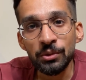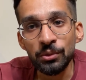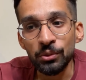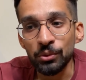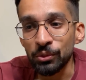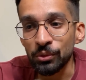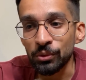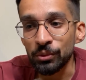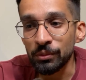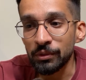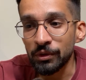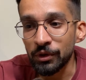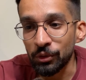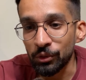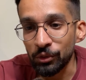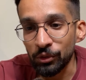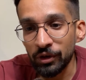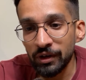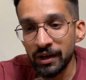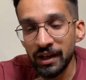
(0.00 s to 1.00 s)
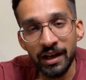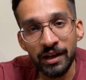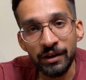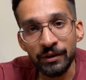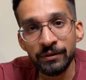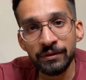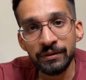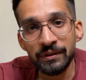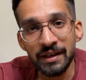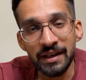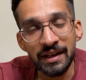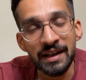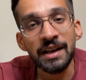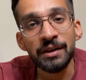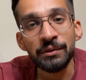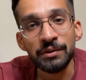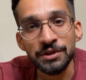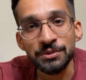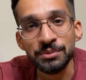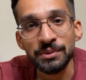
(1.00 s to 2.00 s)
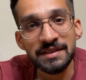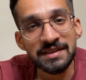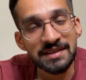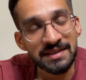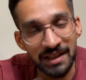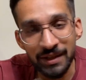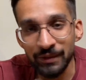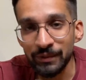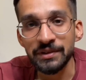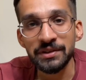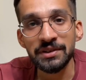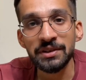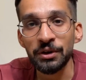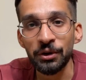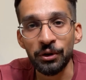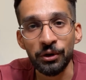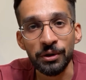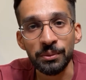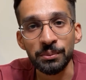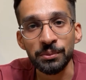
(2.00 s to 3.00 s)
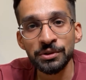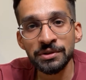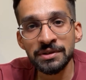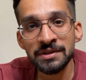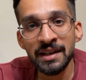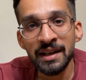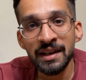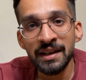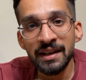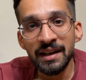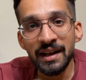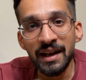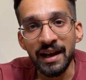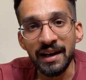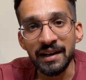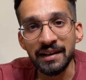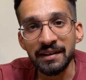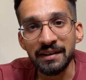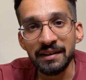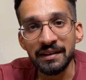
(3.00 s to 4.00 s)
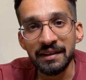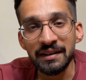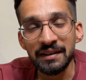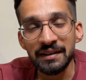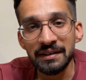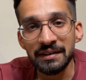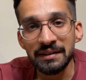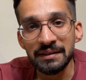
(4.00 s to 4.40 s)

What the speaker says: who do not have individual selves almost, and